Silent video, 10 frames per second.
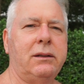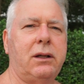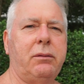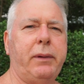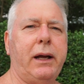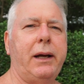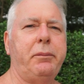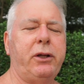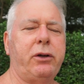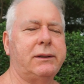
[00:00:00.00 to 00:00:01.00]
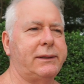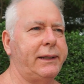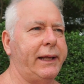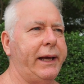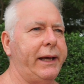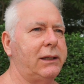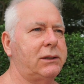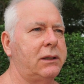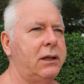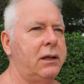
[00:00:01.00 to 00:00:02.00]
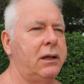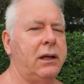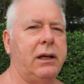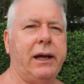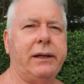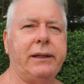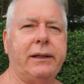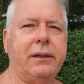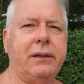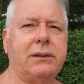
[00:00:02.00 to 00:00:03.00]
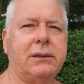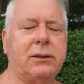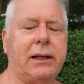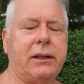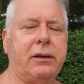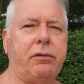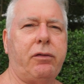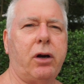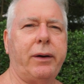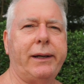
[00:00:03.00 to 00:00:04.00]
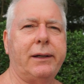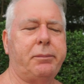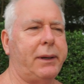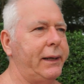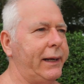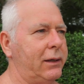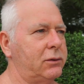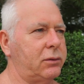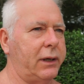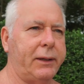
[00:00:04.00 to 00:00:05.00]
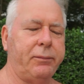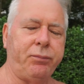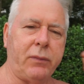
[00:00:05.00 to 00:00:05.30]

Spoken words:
behind me you can see the hedge. This is at the far end of my house, right?